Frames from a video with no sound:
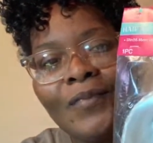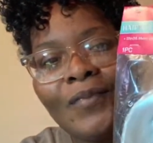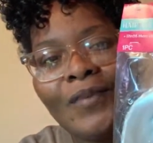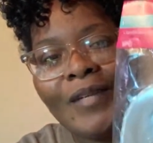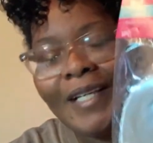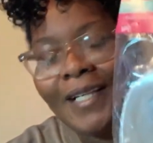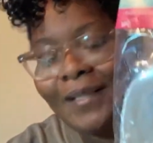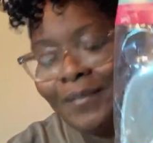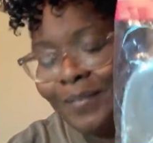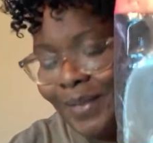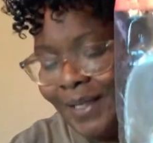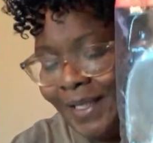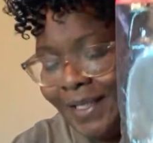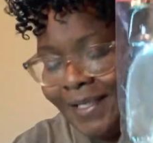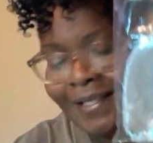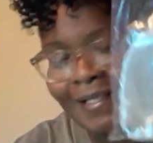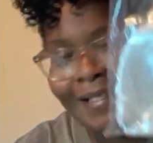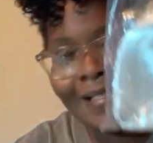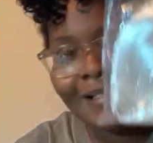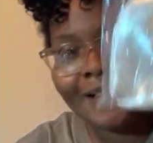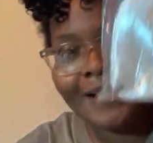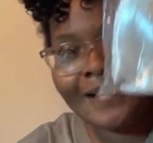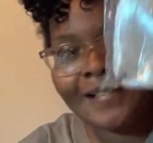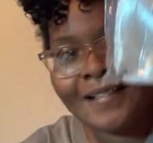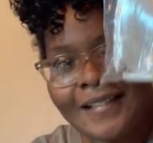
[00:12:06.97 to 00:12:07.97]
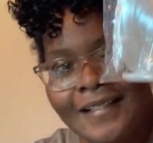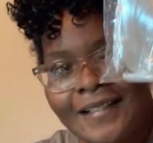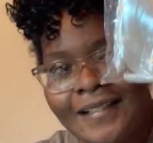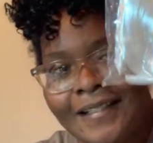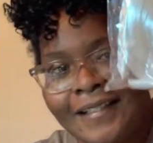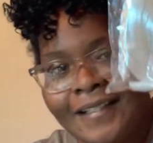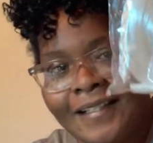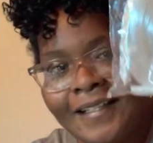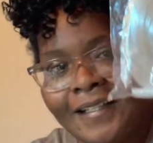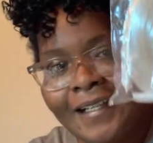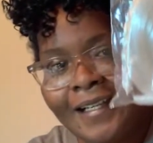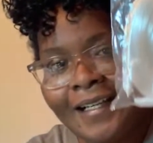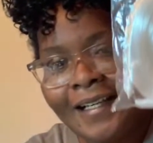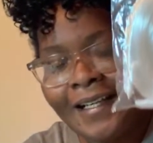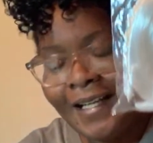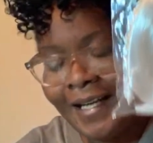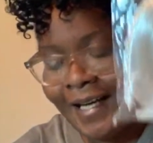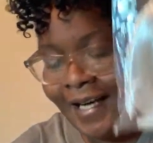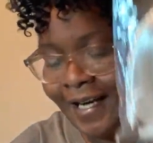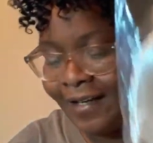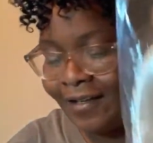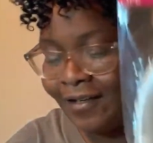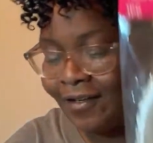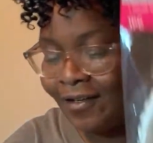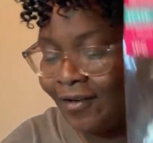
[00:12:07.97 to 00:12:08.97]
wig pieces.
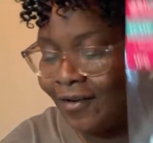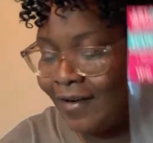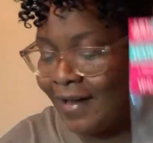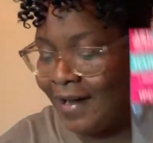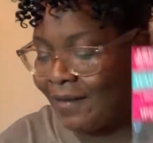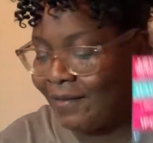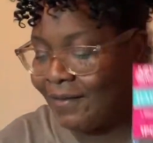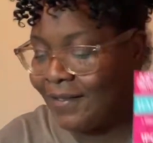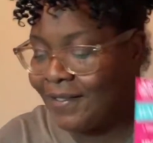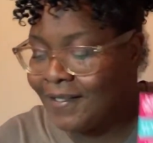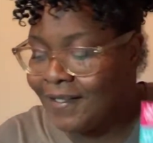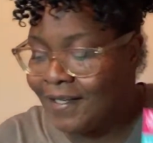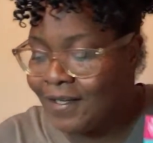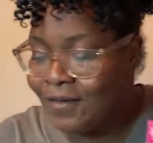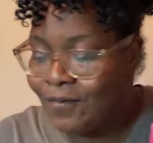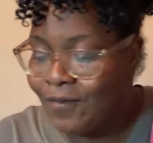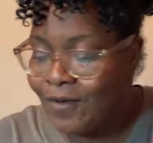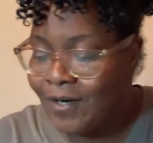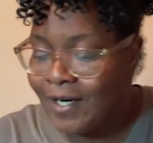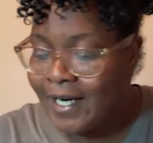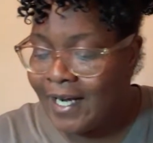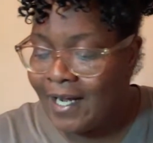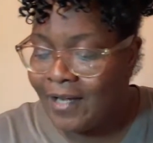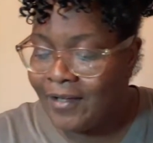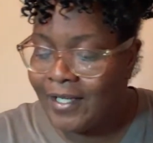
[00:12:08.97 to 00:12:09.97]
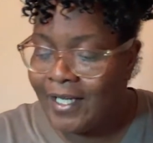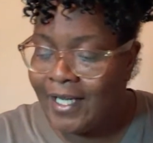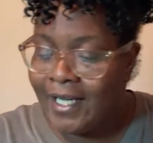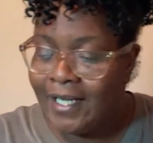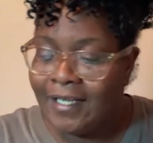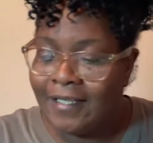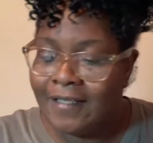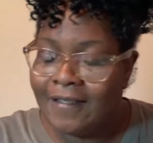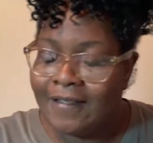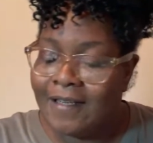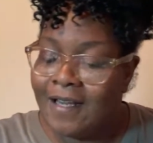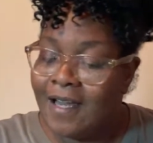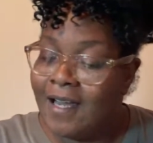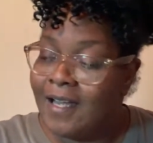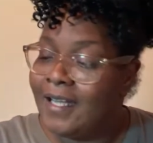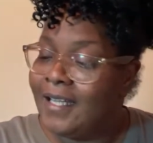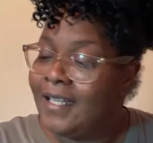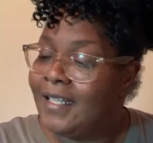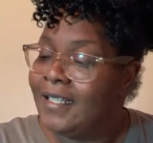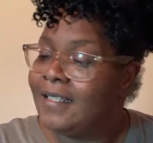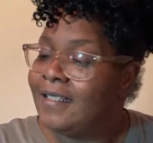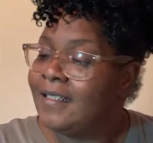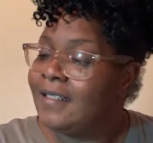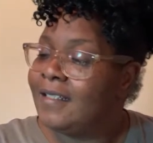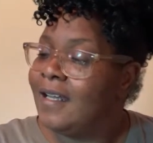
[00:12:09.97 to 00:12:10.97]
I don't know how it's going to work out yet. It's not,
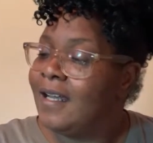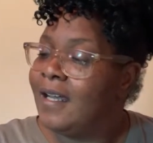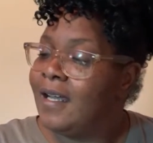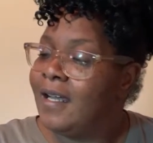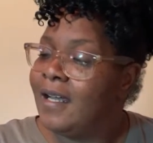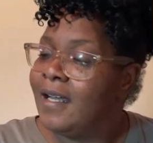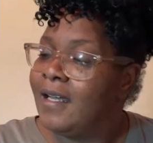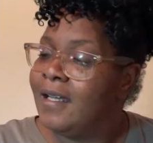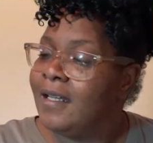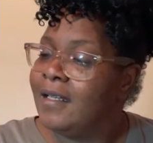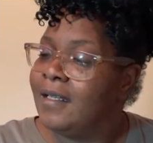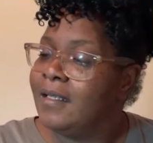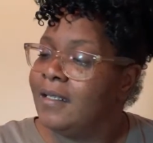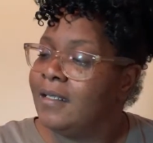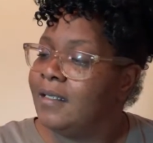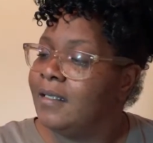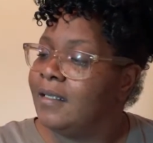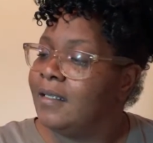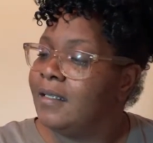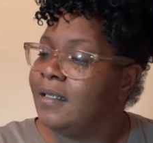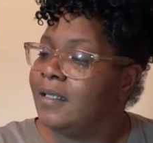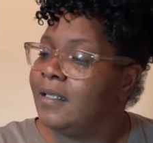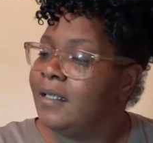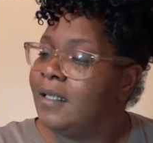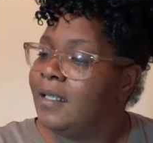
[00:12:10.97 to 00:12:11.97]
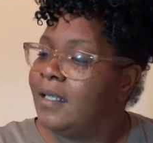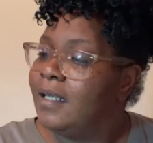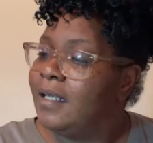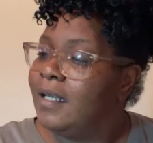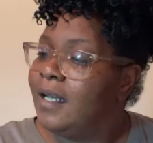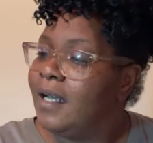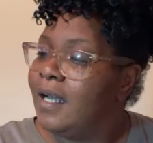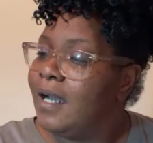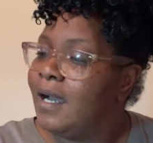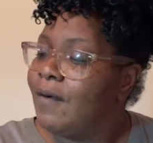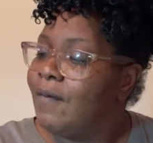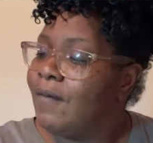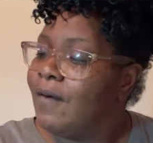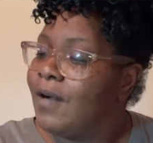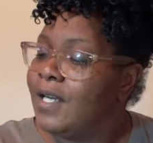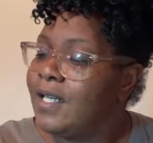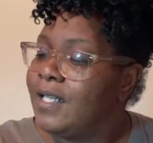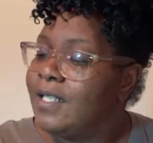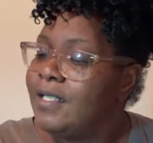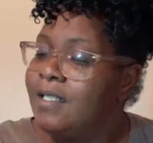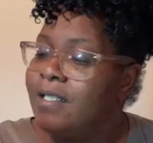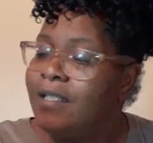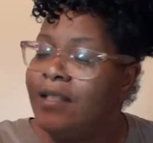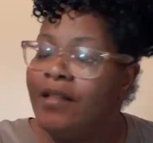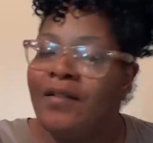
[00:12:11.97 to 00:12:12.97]
it's, uh, I
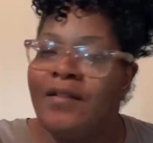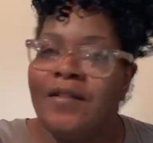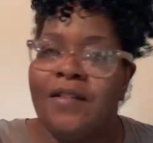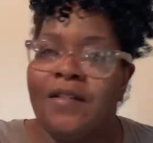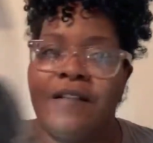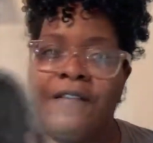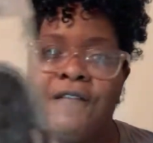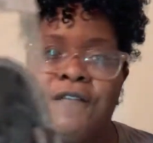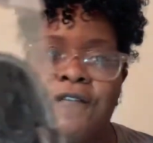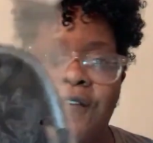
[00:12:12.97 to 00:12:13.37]
wanted to use it